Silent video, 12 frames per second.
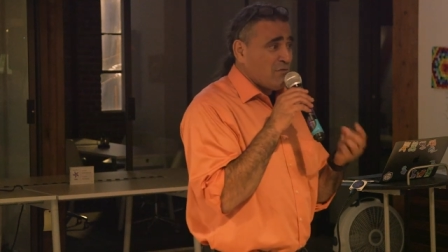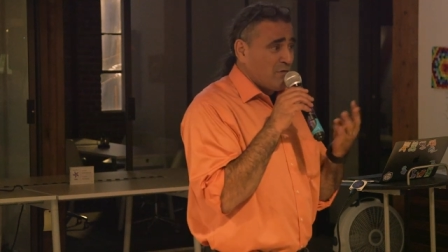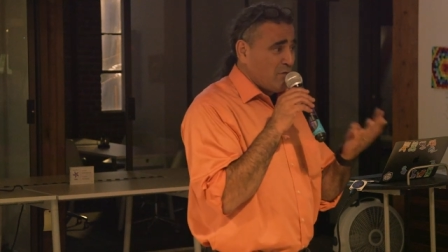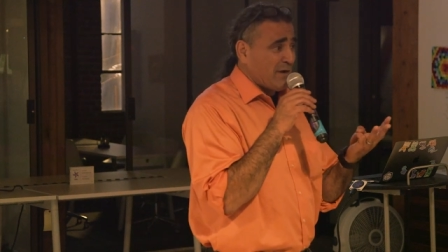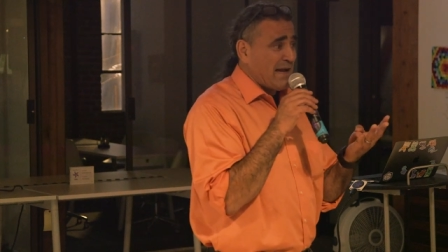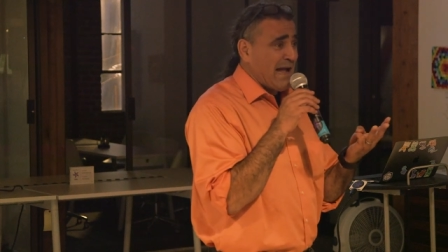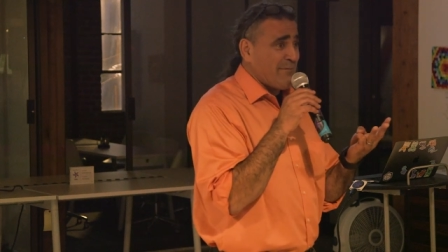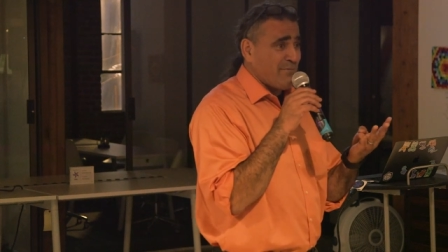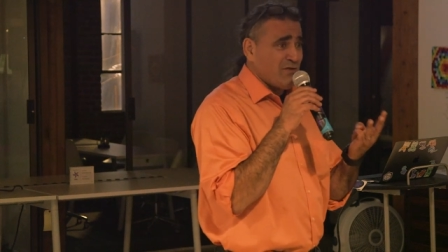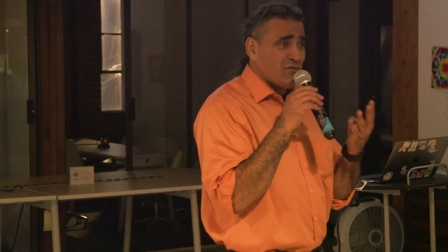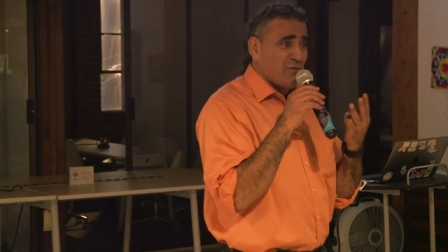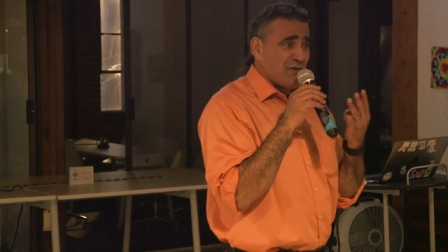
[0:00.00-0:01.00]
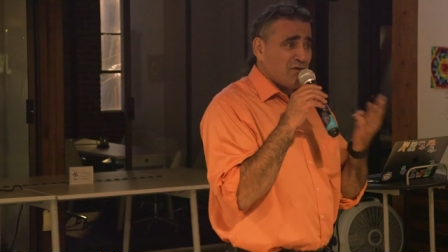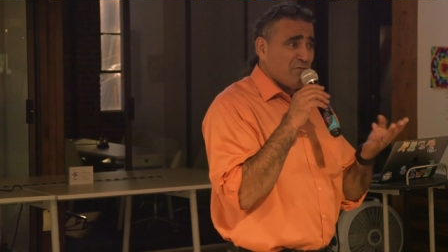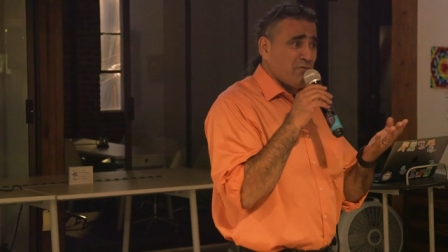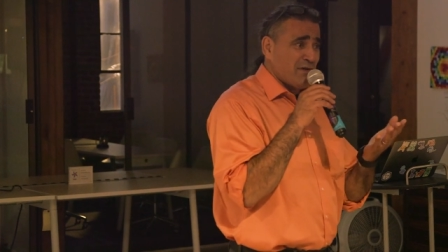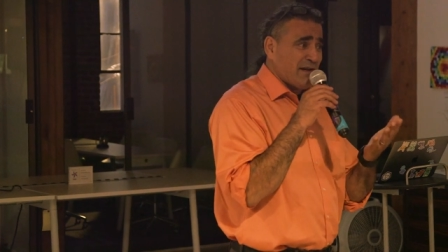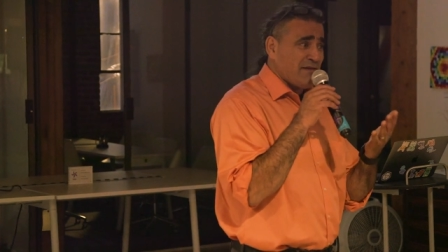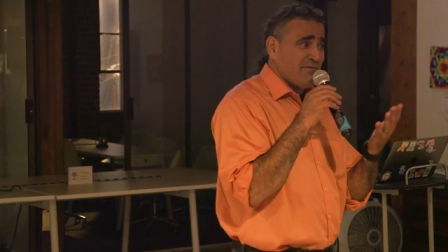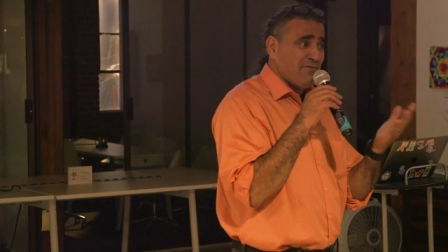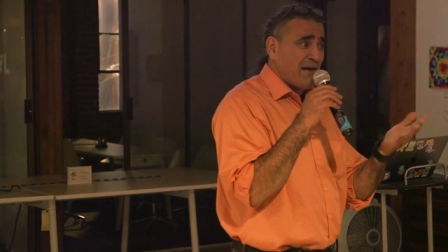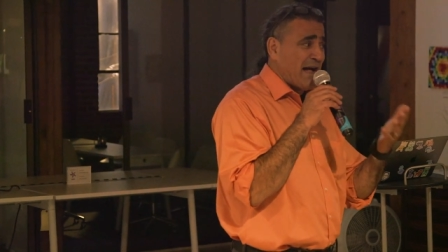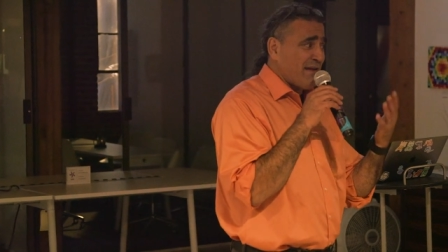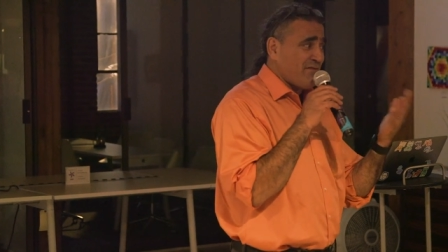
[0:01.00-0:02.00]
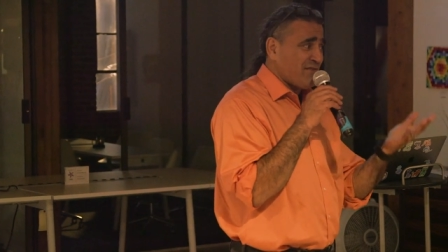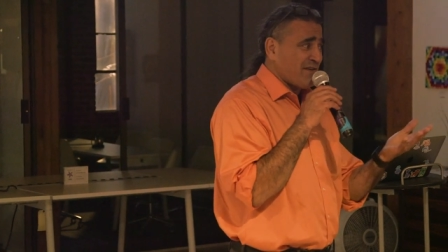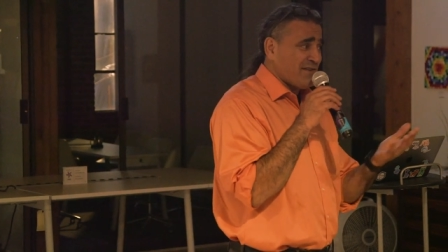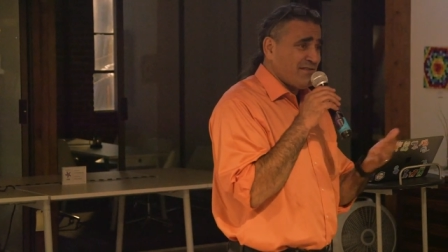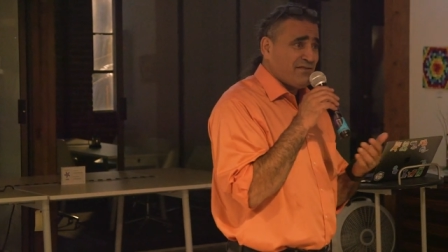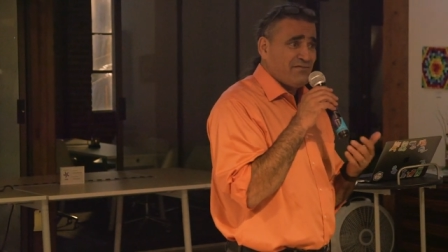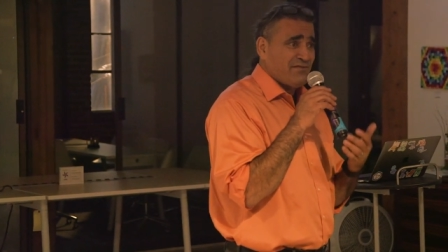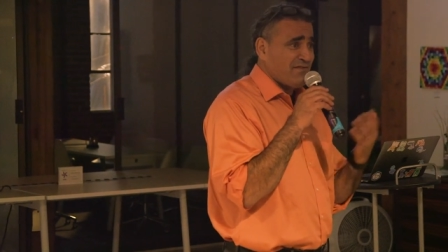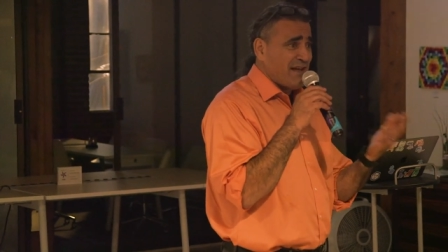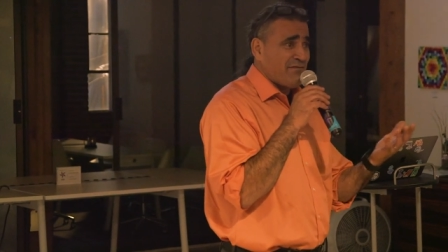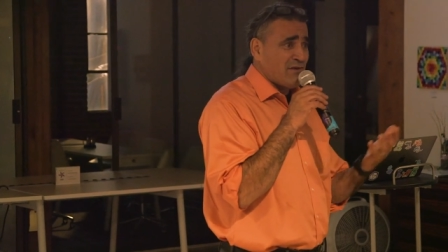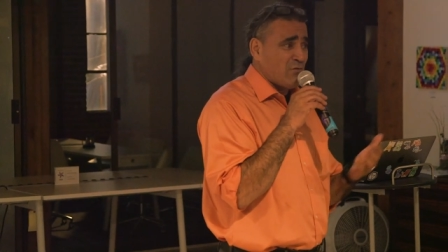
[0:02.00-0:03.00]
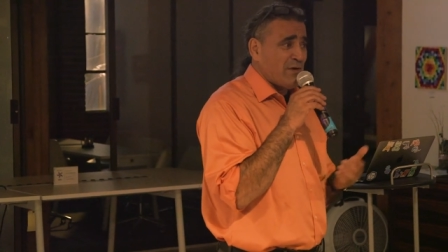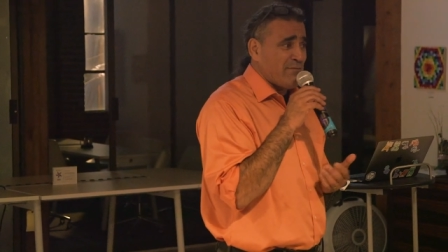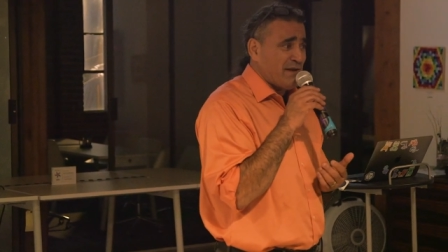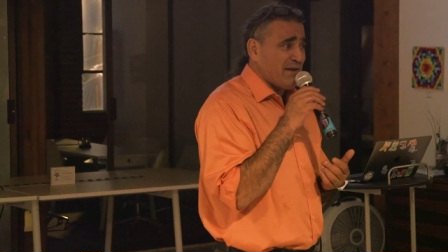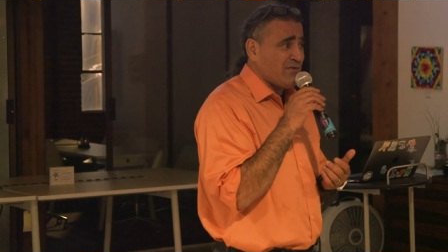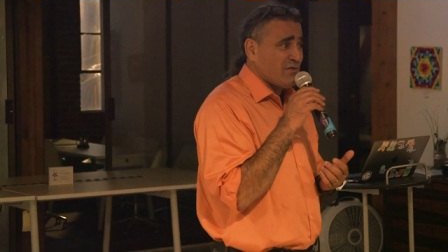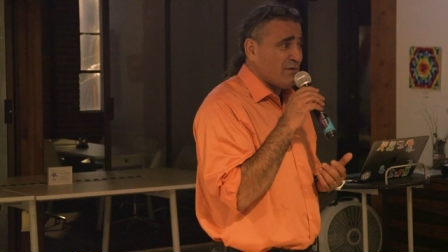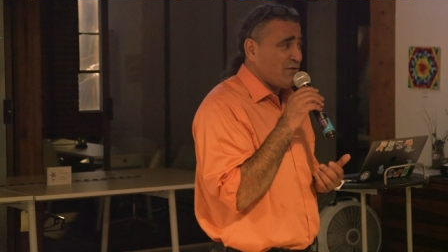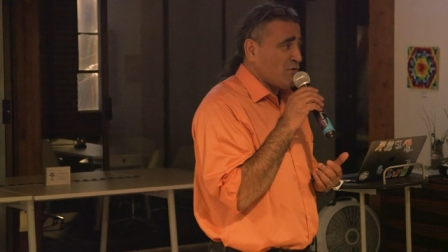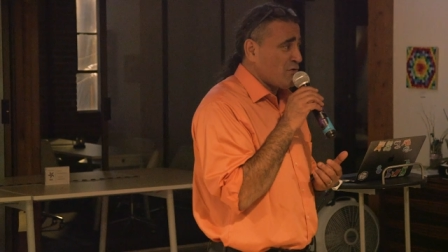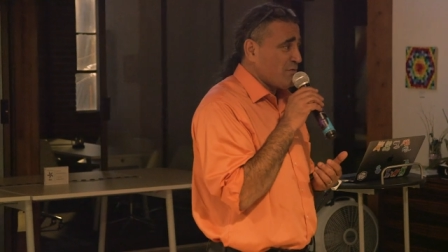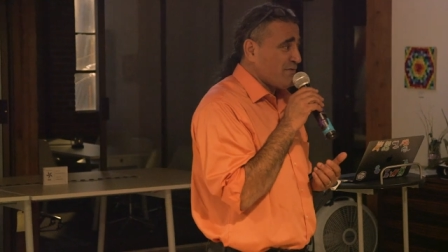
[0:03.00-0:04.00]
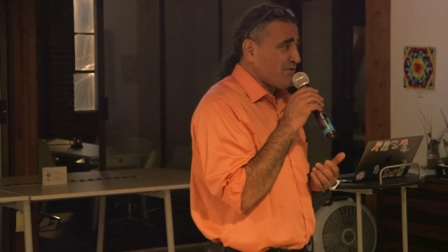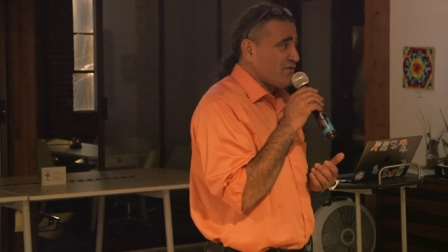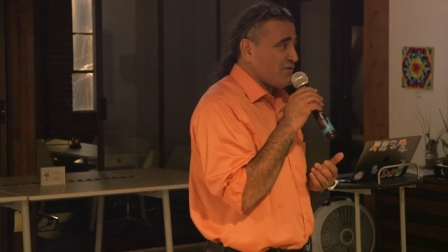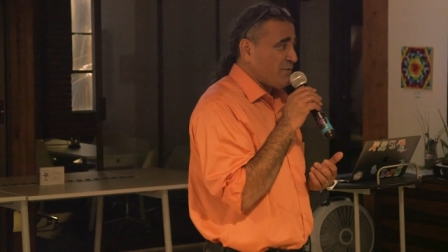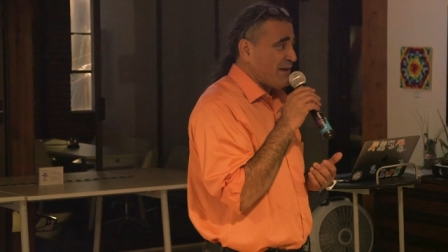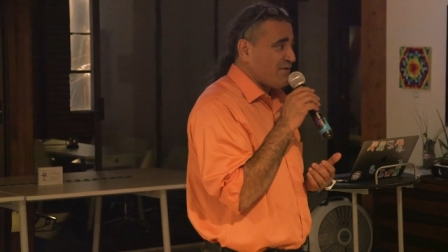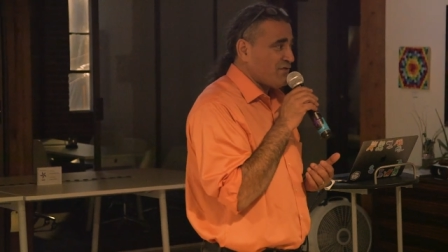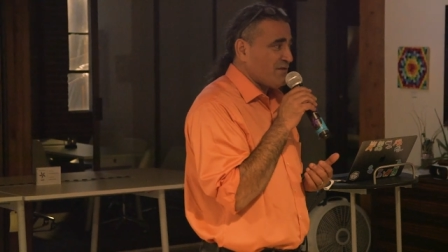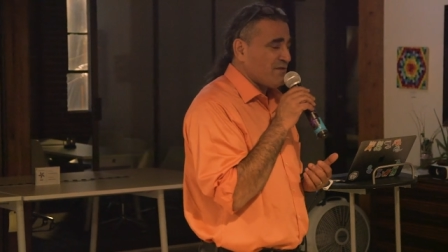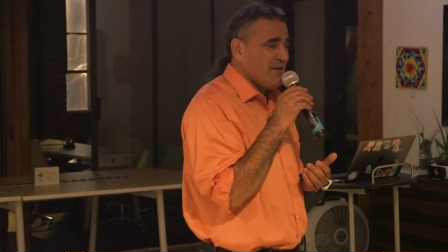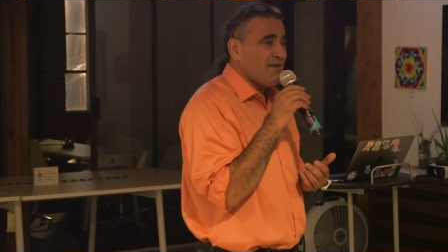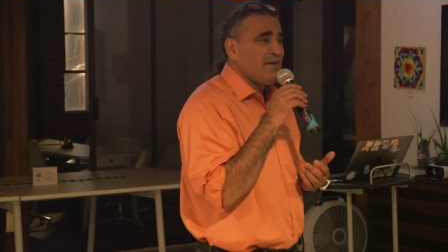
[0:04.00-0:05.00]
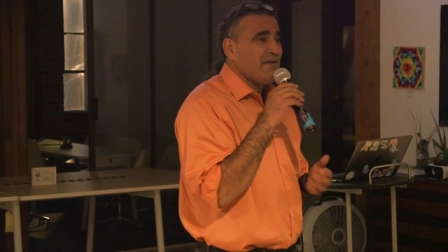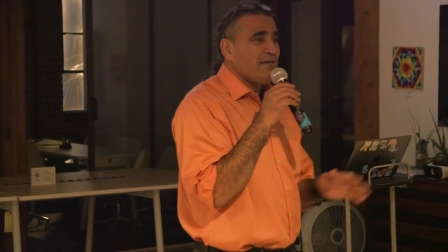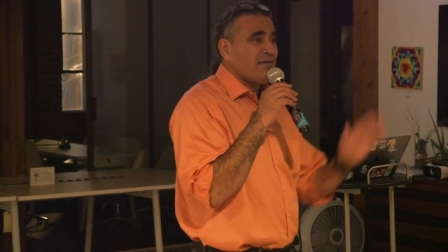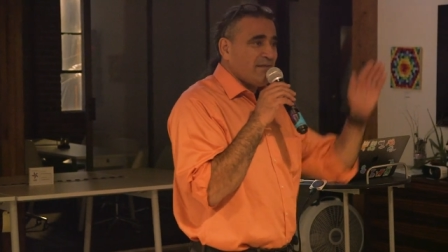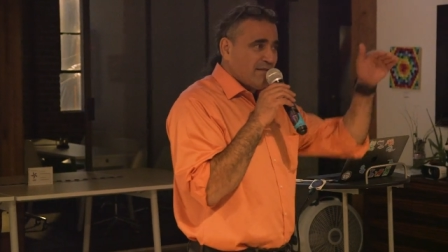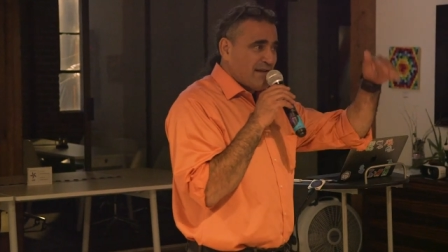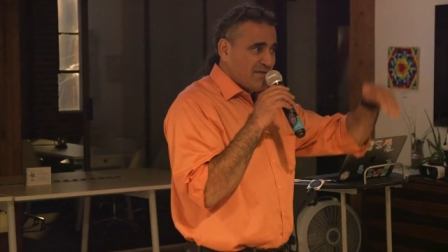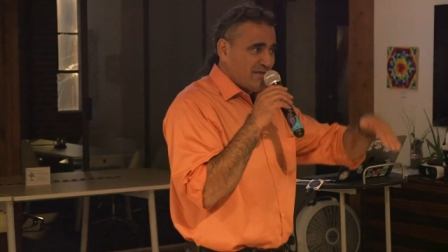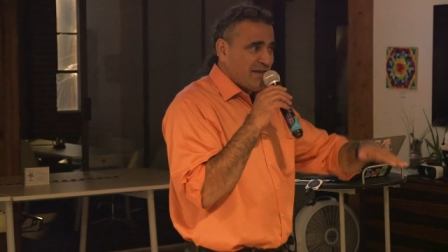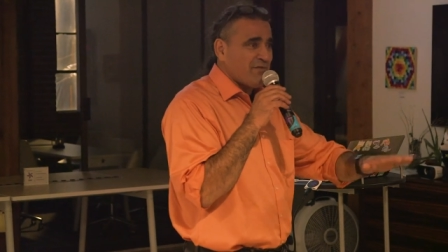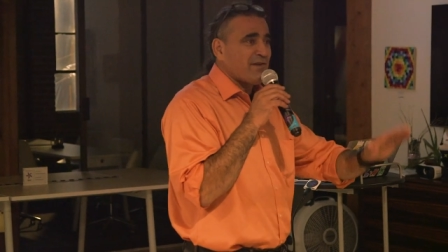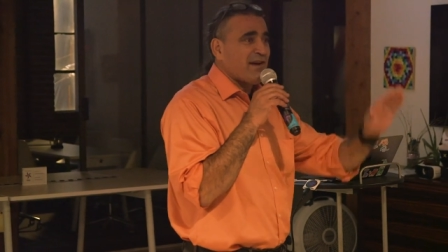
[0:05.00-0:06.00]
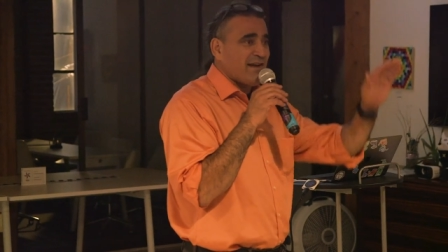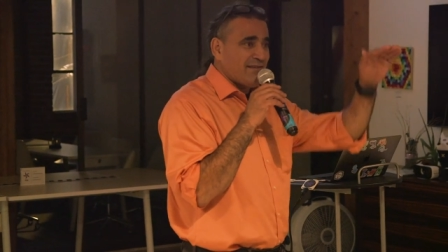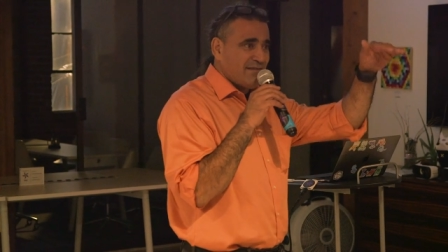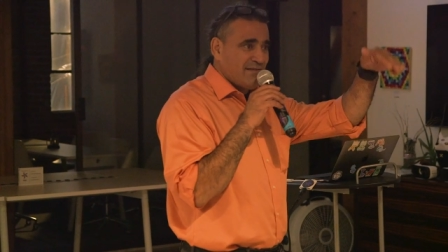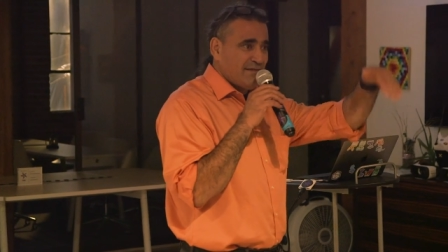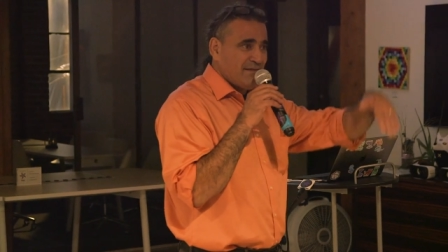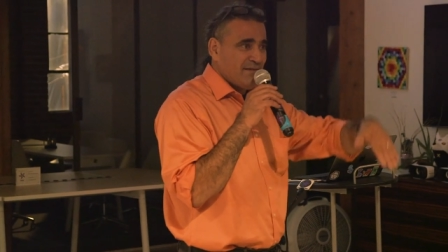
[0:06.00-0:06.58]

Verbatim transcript: Well, what happens when you bring five, six, seven women into a dorm situation? They synchronize.